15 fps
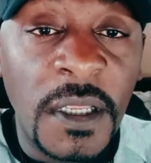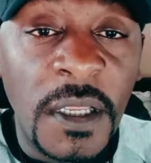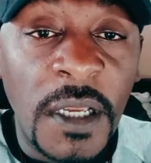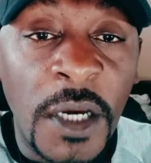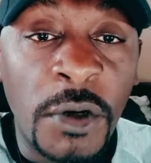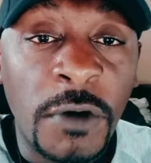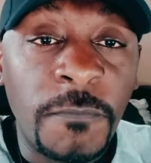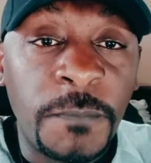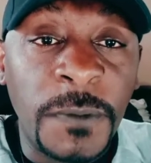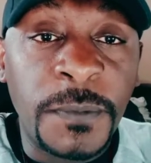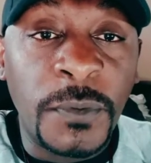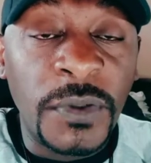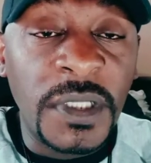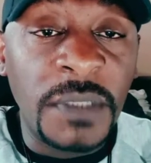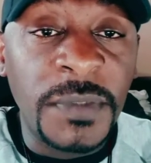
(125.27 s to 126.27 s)
a lot of people,
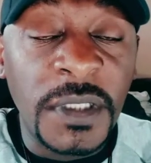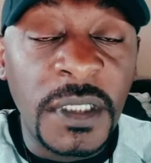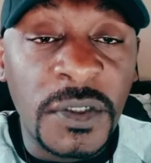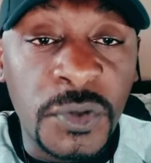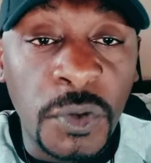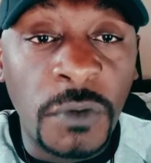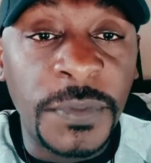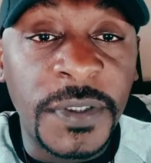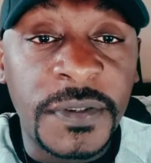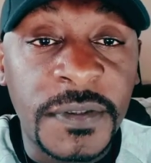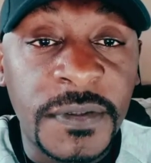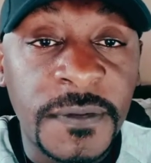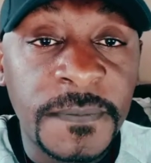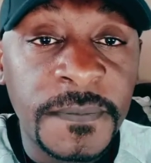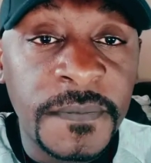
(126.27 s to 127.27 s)
when they meet their
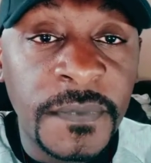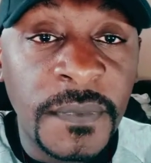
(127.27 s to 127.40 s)
soulmates,